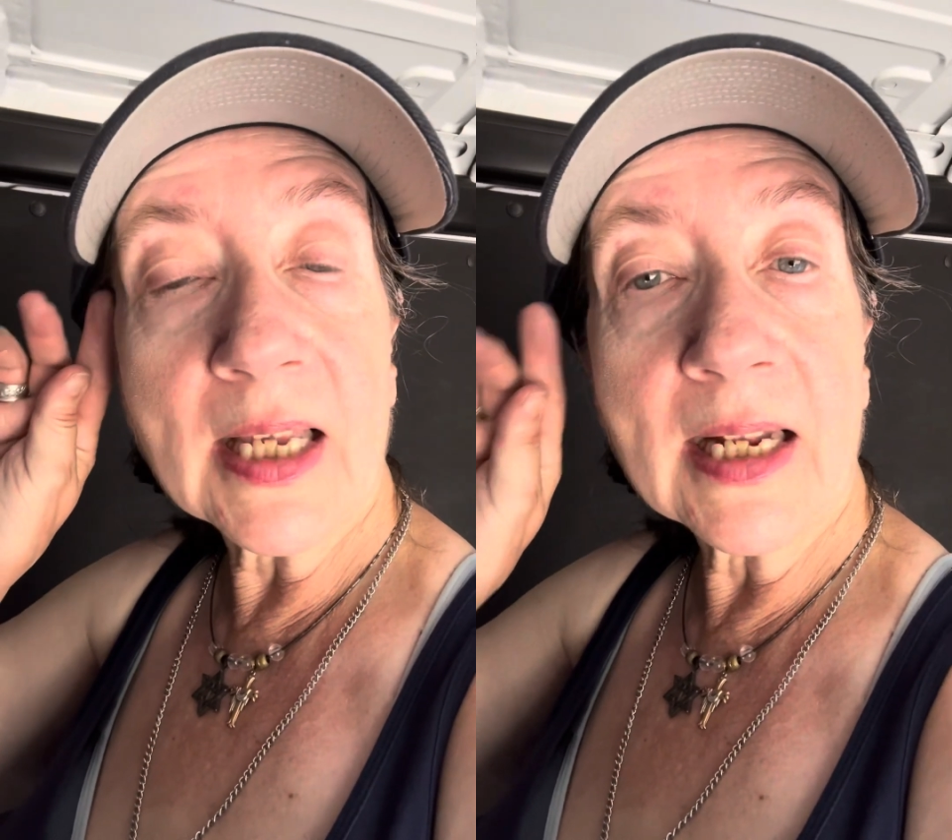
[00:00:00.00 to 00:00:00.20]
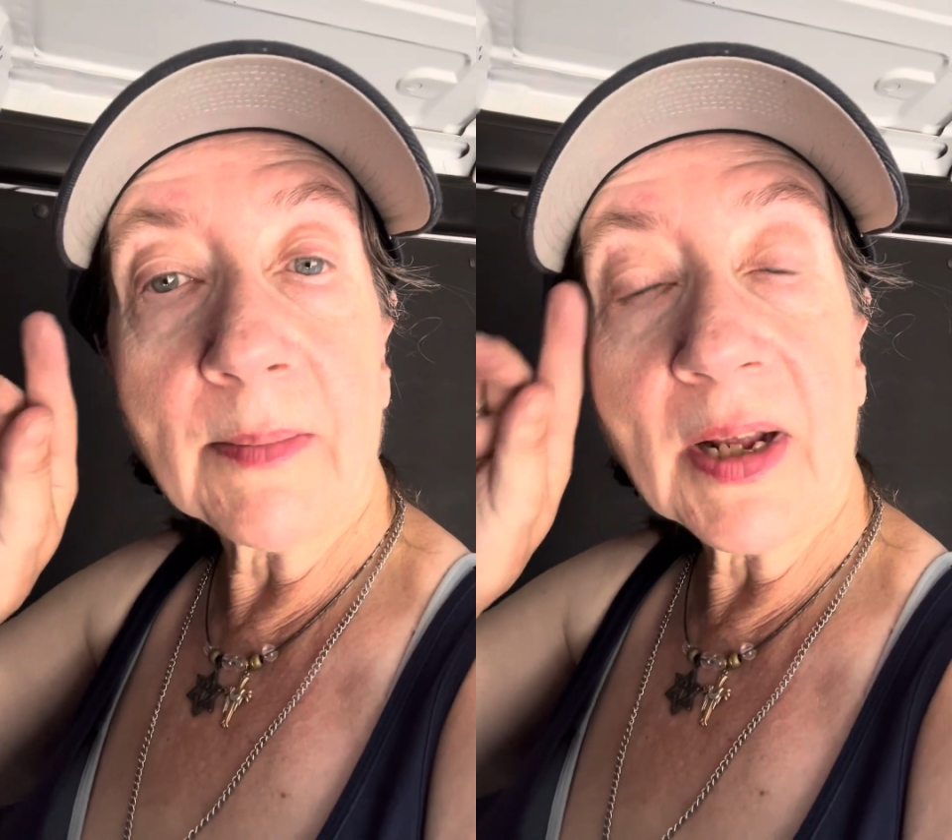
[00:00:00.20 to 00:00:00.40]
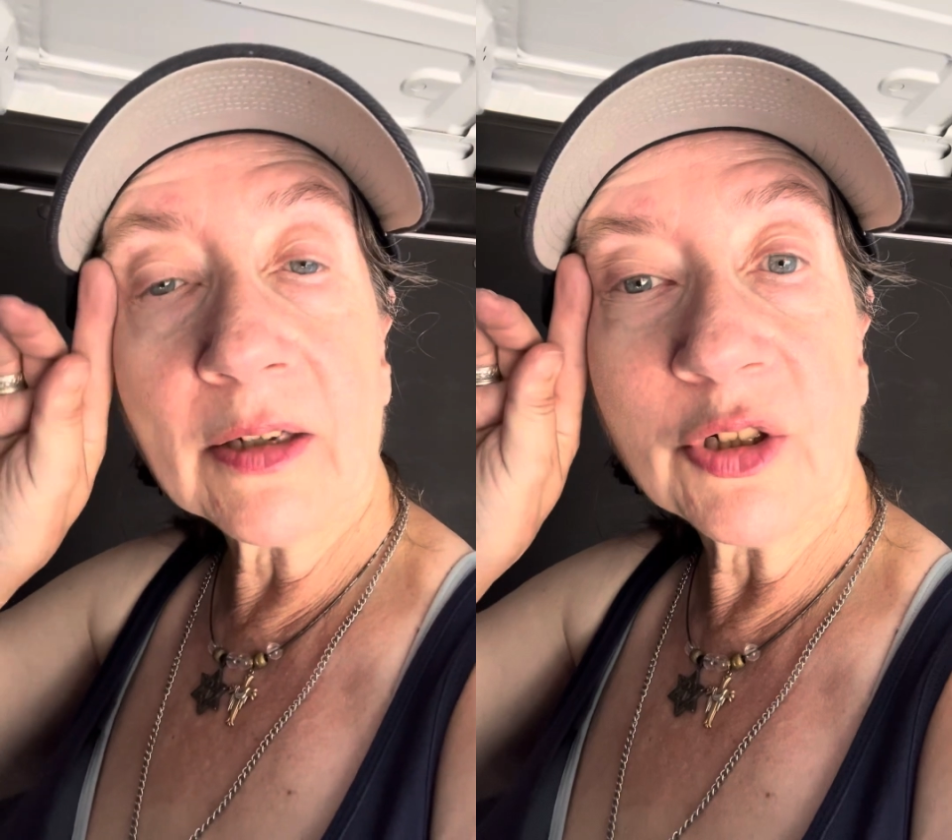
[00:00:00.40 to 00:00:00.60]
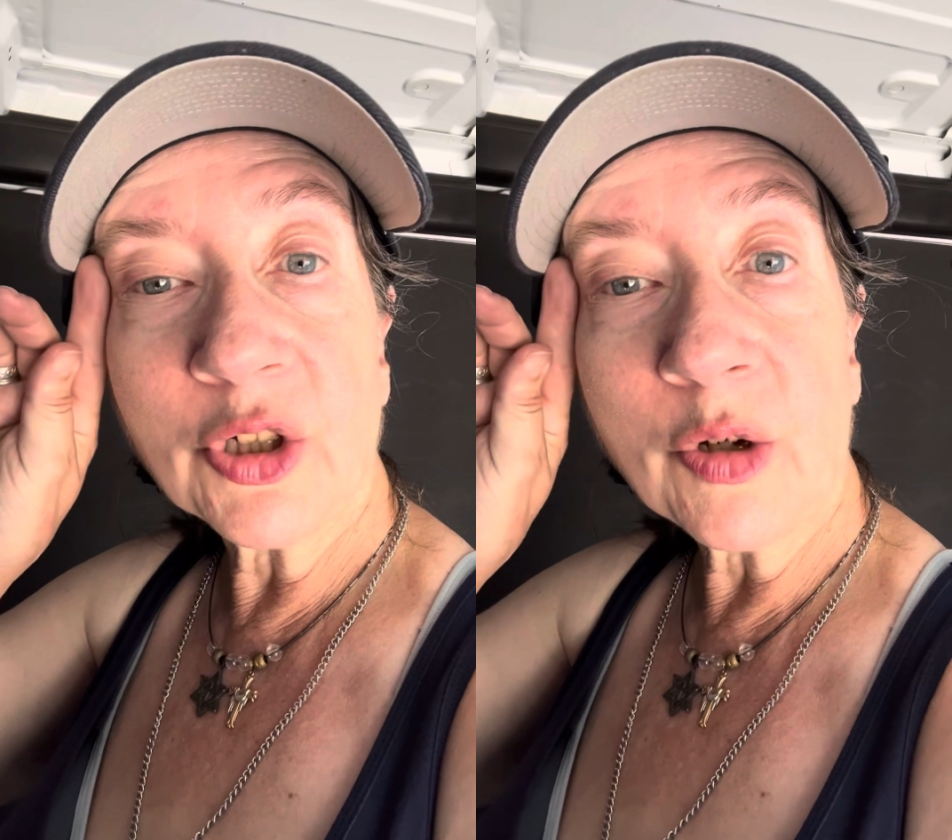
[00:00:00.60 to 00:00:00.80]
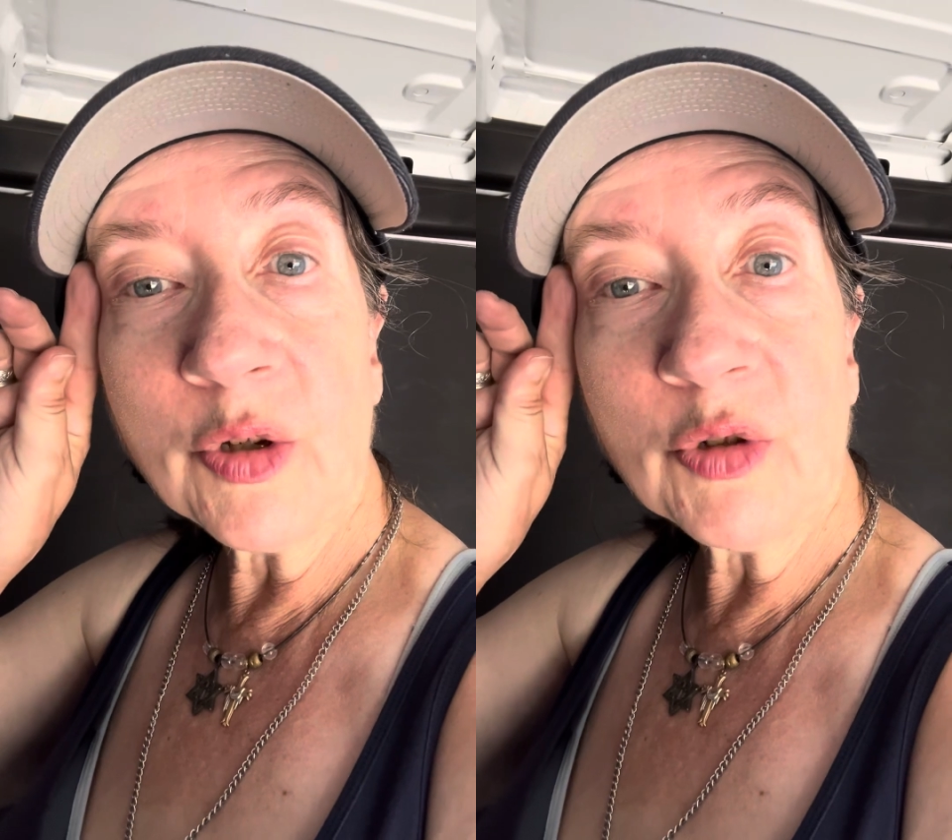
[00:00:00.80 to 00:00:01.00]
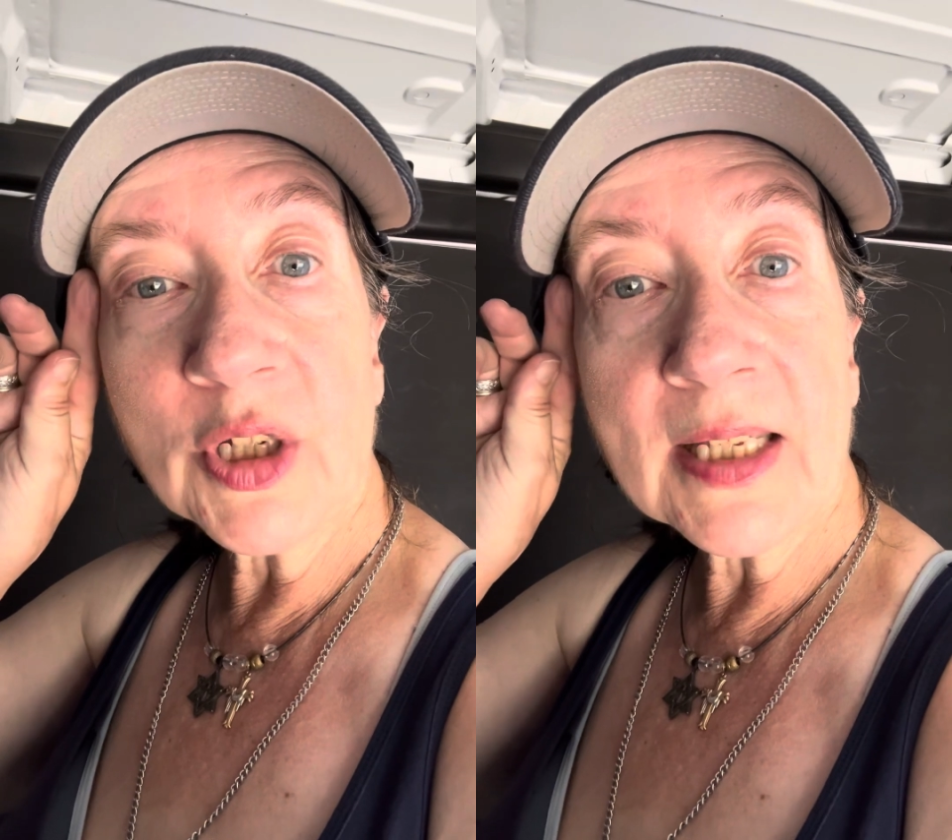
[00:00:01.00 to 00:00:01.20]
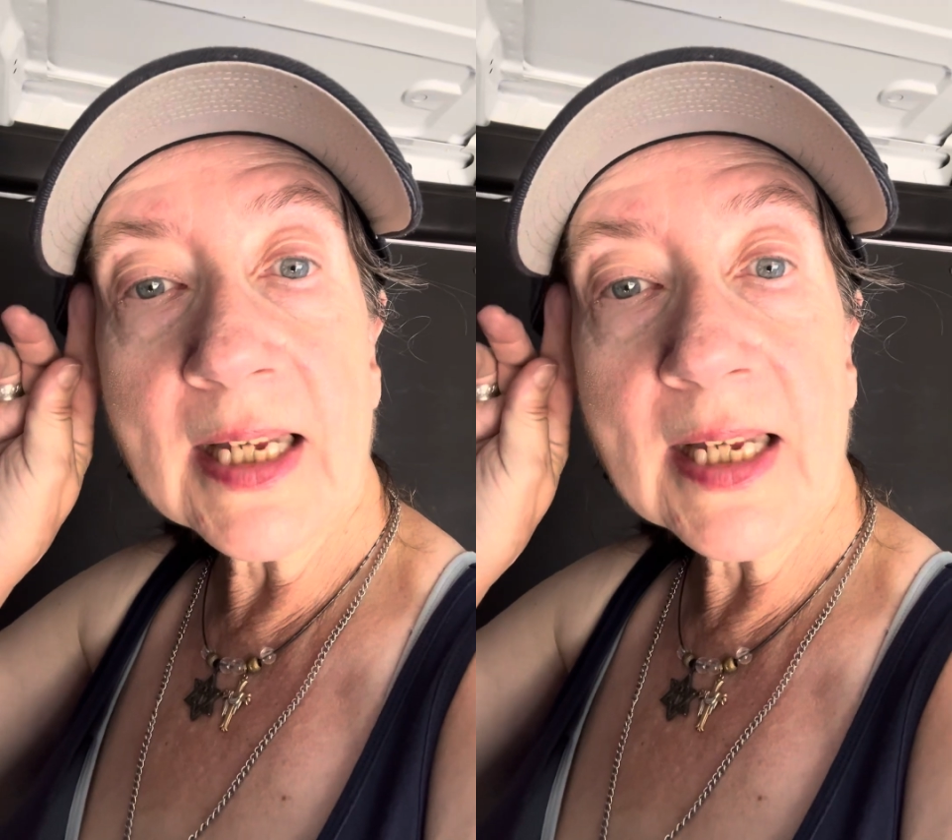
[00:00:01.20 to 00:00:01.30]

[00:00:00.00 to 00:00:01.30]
and I'm not going to show you just